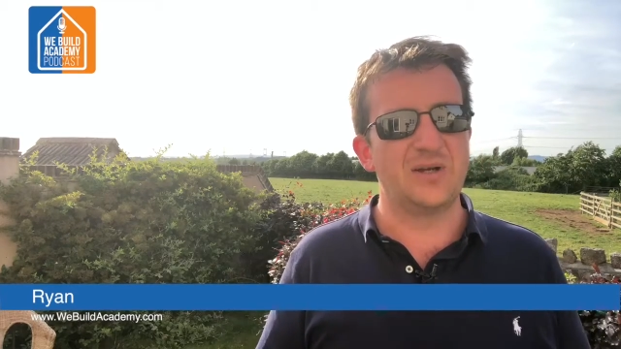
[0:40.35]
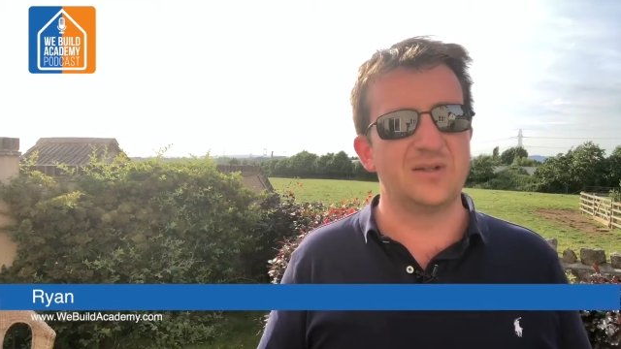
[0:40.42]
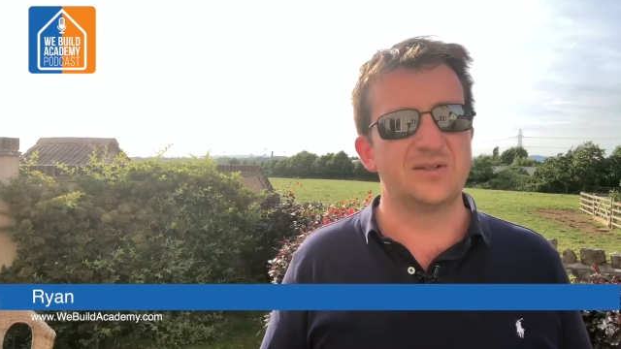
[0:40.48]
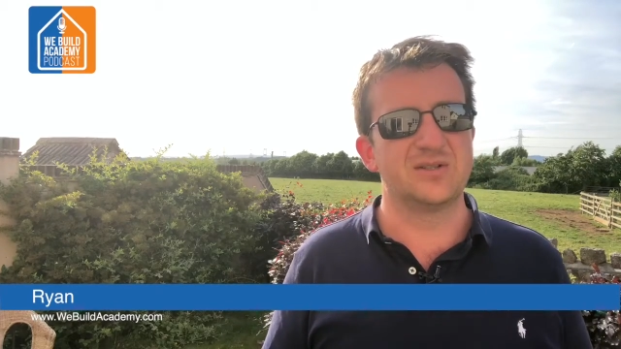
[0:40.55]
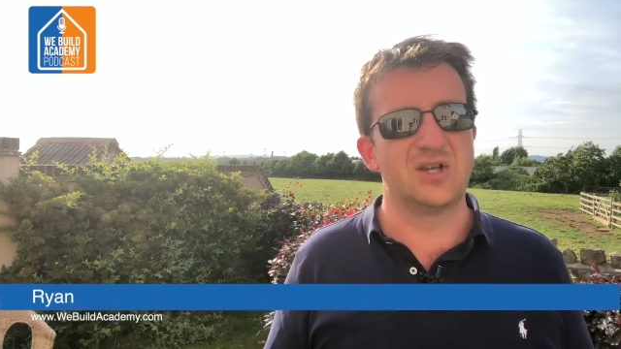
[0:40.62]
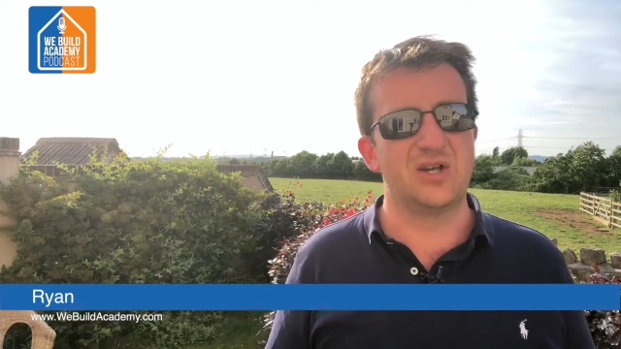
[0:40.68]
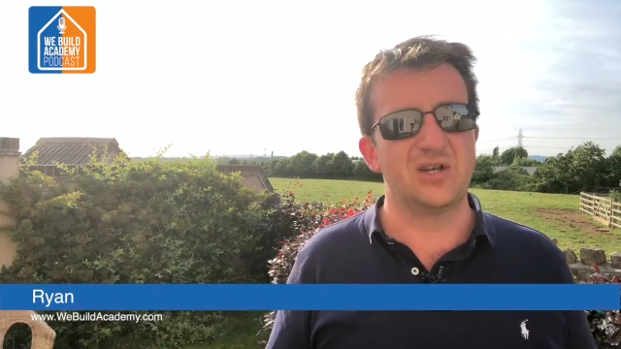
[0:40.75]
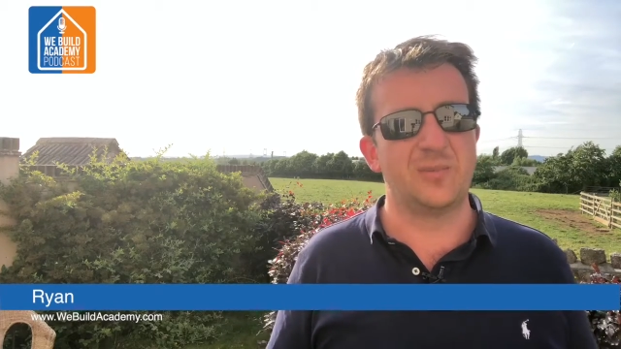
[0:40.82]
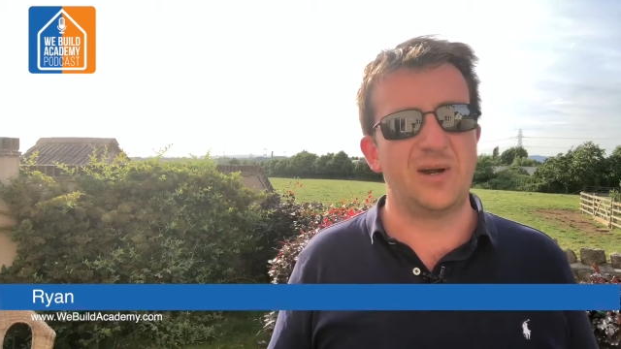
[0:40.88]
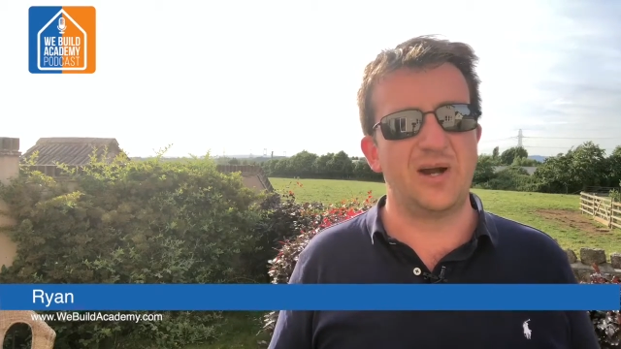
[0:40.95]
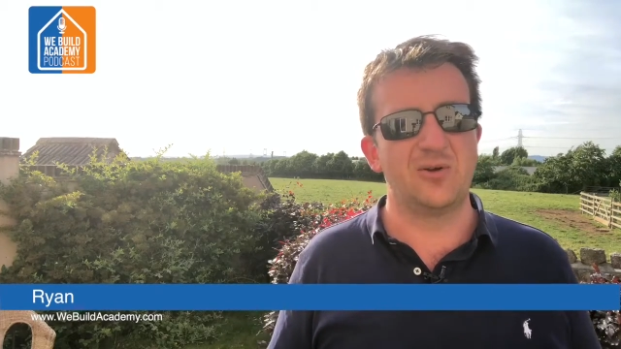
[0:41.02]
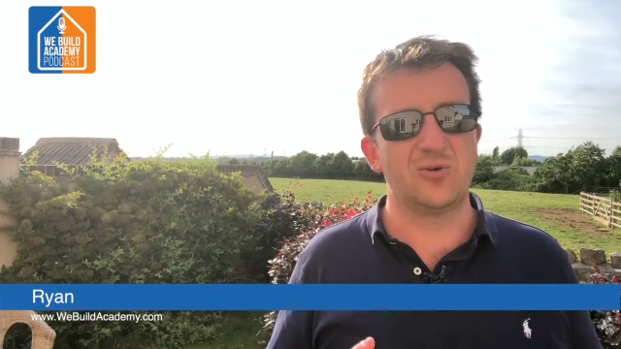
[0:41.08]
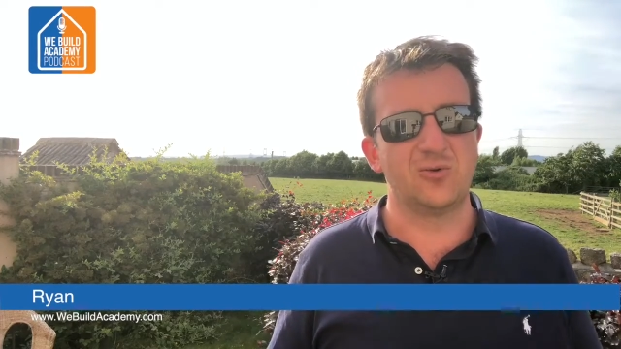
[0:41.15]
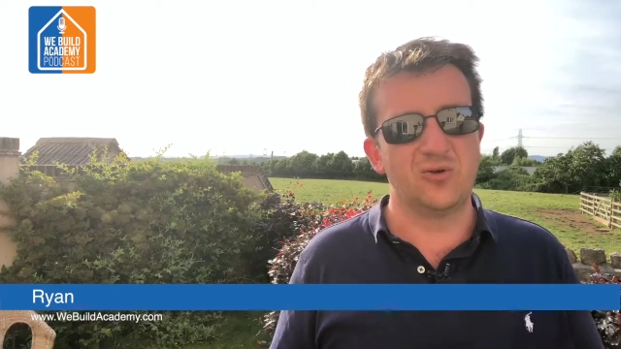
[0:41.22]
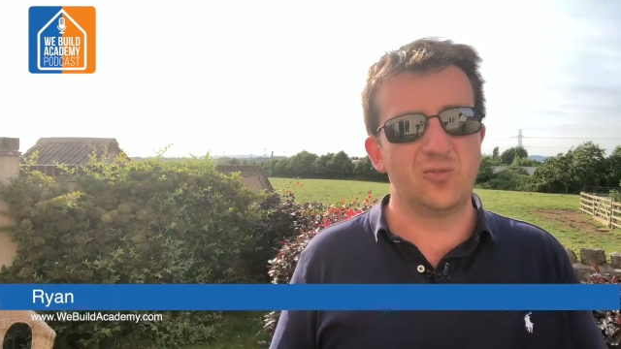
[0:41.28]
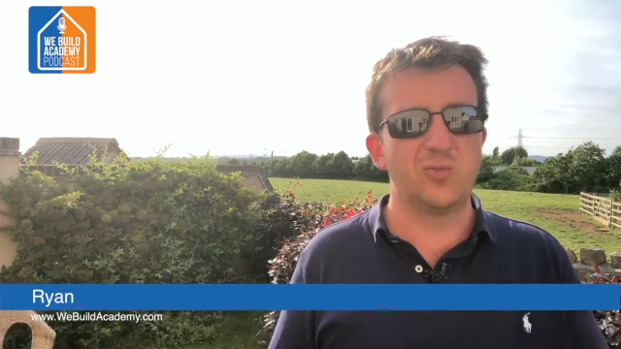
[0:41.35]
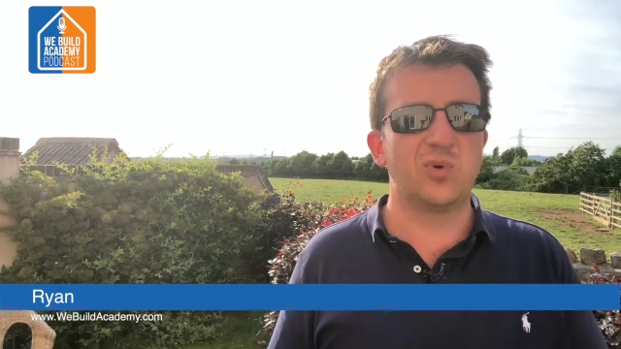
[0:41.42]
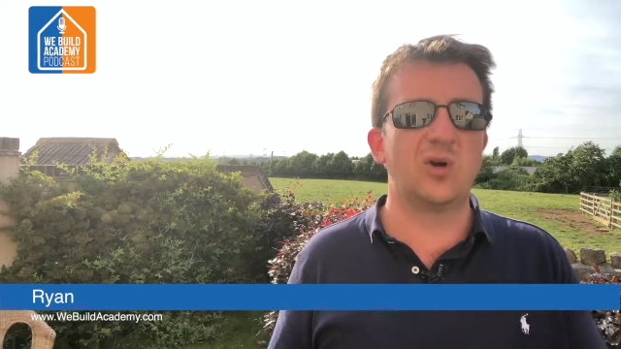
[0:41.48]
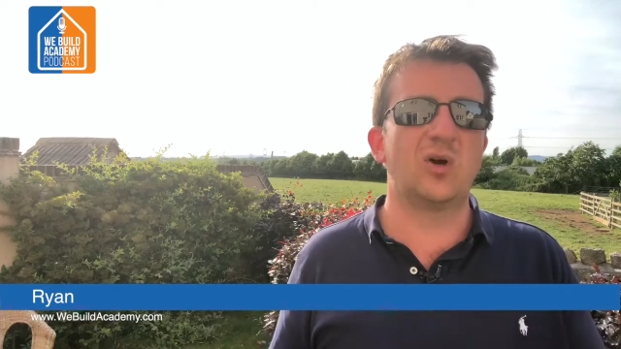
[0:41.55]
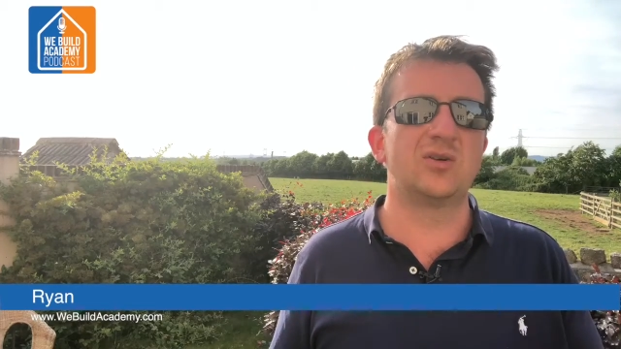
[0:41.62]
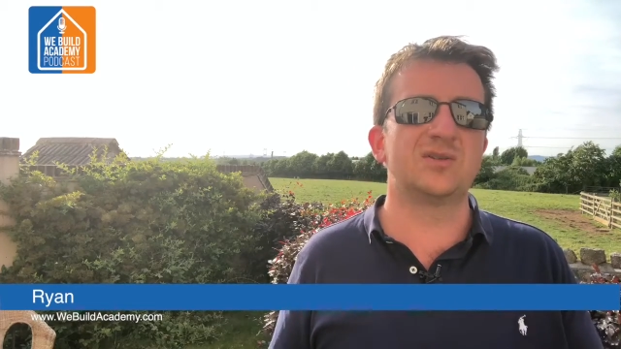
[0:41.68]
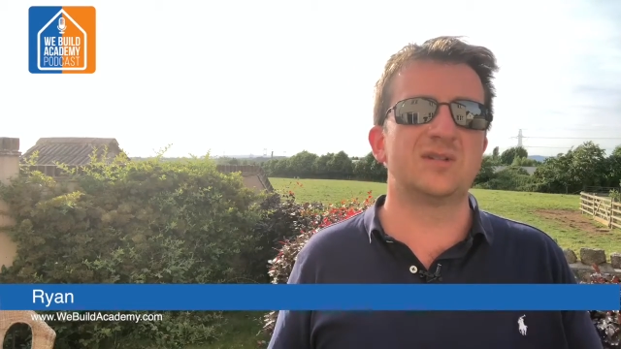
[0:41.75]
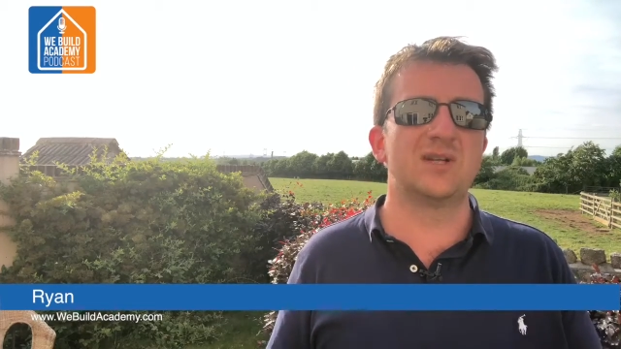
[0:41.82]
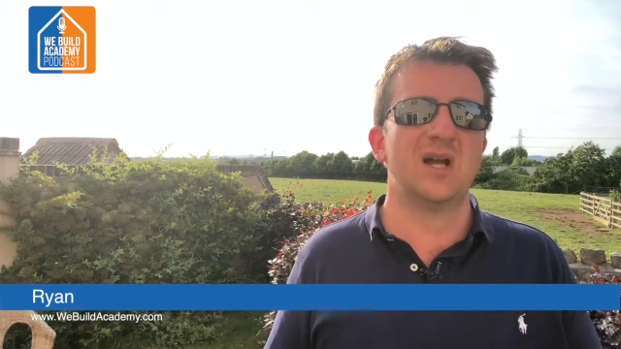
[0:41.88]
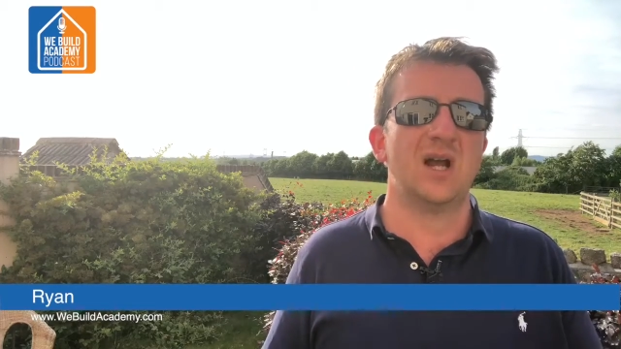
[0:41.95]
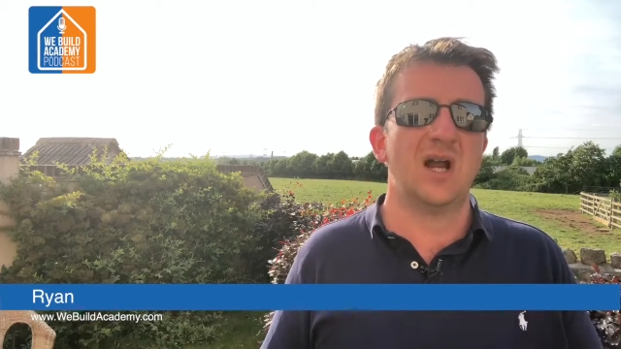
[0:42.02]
concerned about group plots.